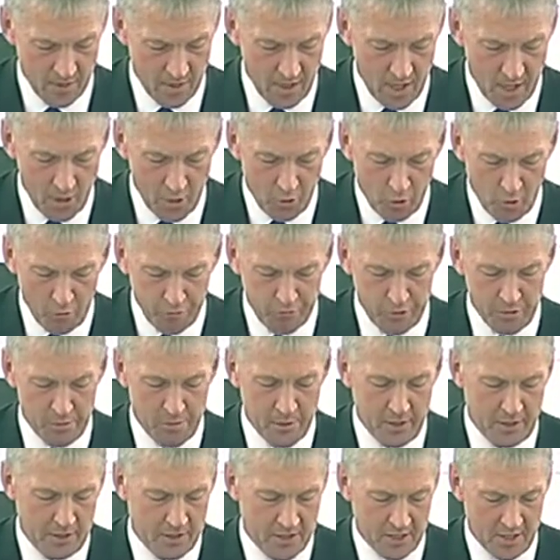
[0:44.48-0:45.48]
and hopefully
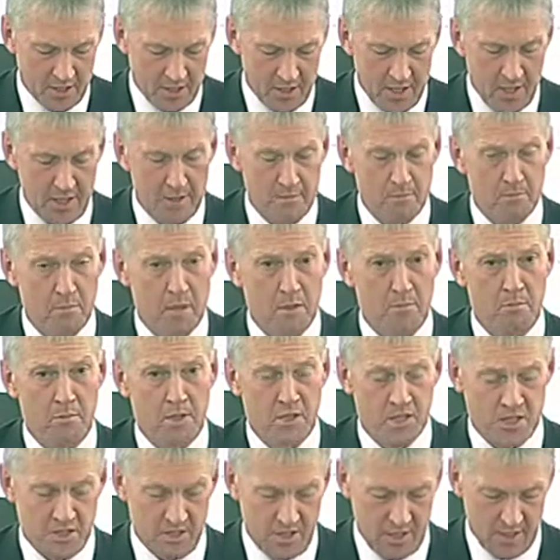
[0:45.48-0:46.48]
bring to an end
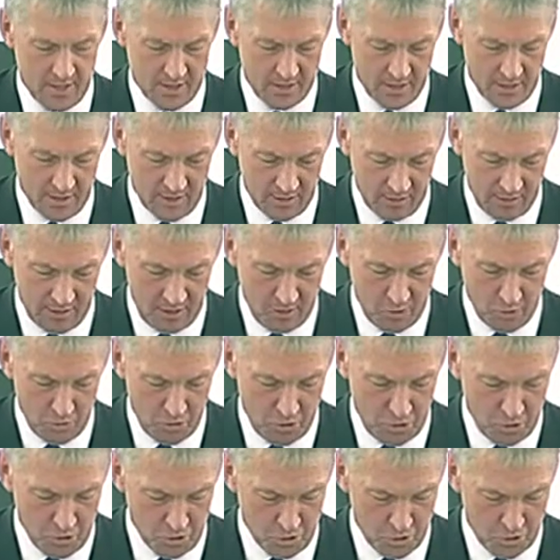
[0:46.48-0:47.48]
Member States'
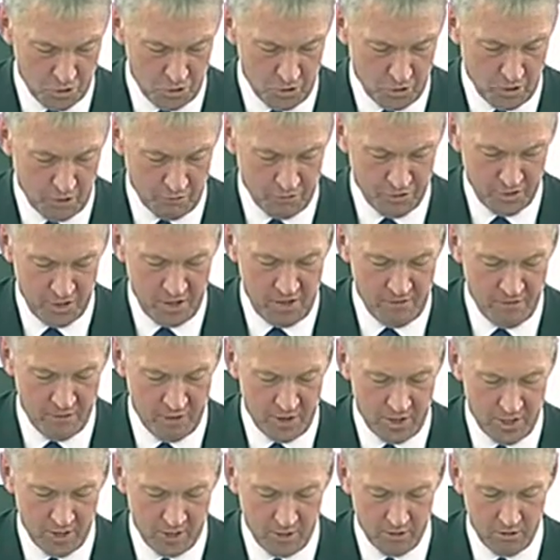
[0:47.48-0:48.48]
illegal use of
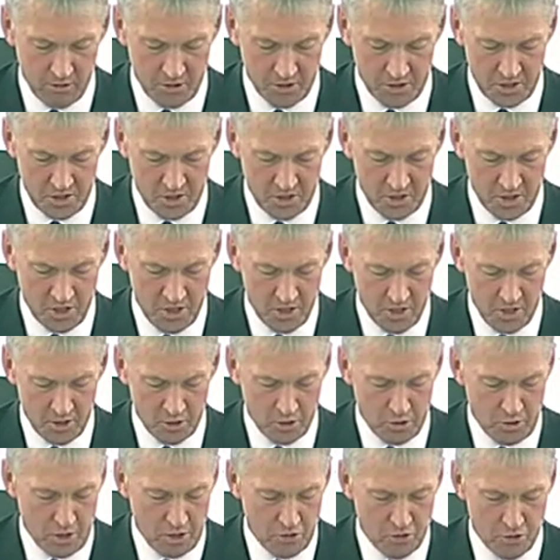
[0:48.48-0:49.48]
safeguard clauses
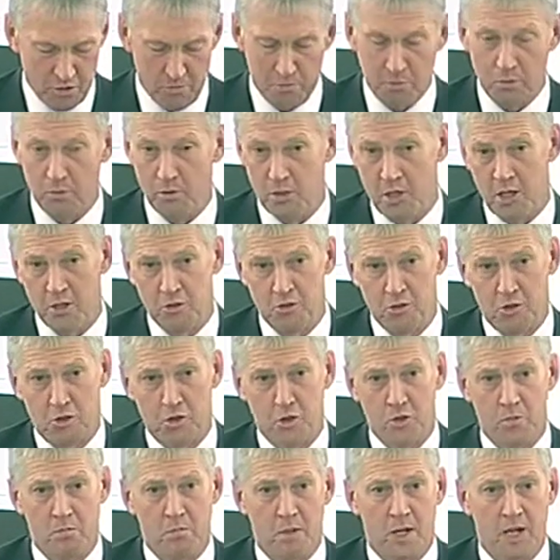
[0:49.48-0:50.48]
to
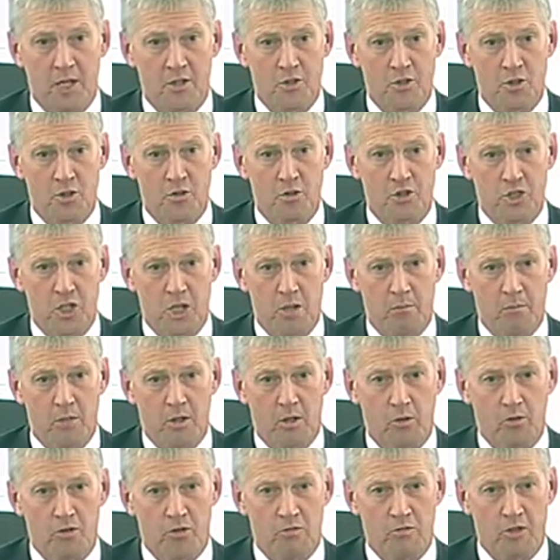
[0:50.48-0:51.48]
introduce bans on GM
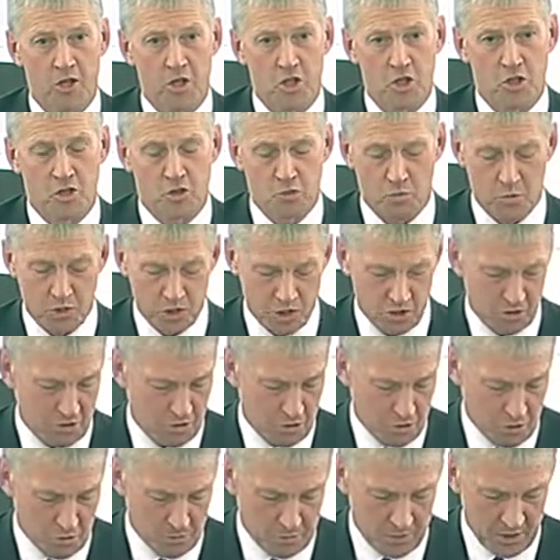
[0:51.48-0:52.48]
cultivations, which the
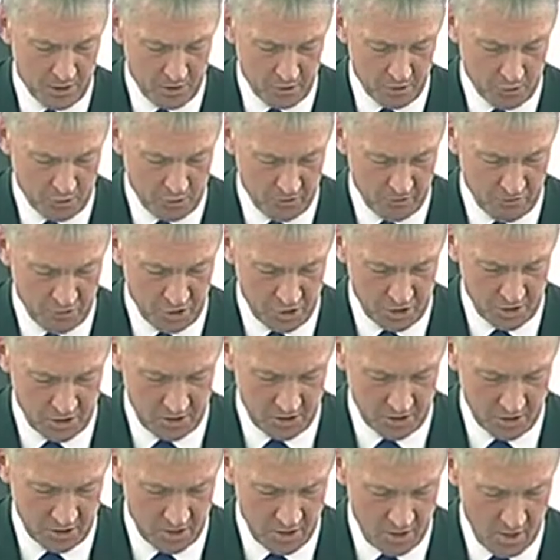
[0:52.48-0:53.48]
European Court of
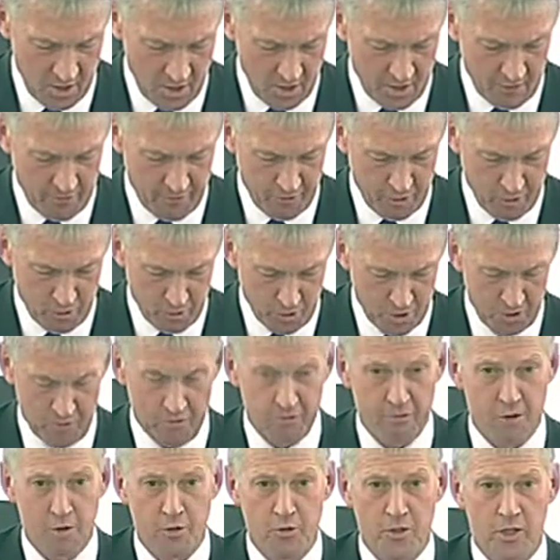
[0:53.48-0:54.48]
Justice, of course,
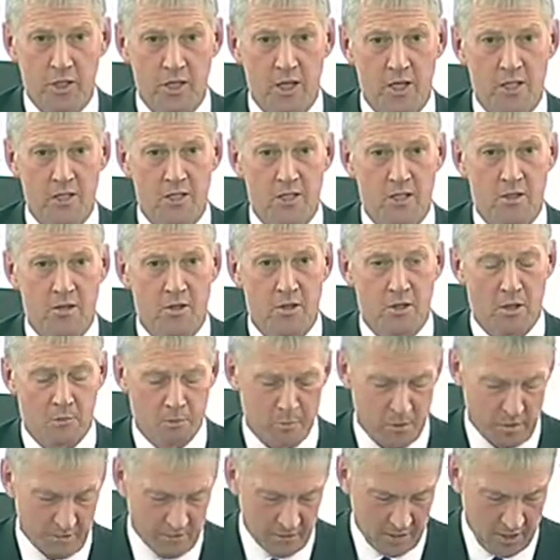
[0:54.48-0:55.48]
have found against on a
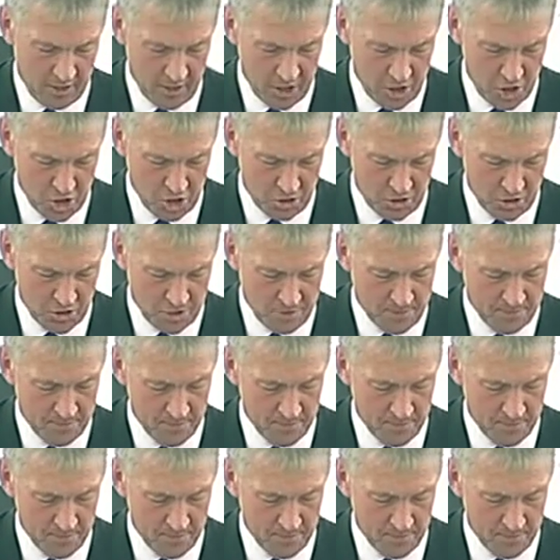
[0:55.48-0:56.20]
number of occasions.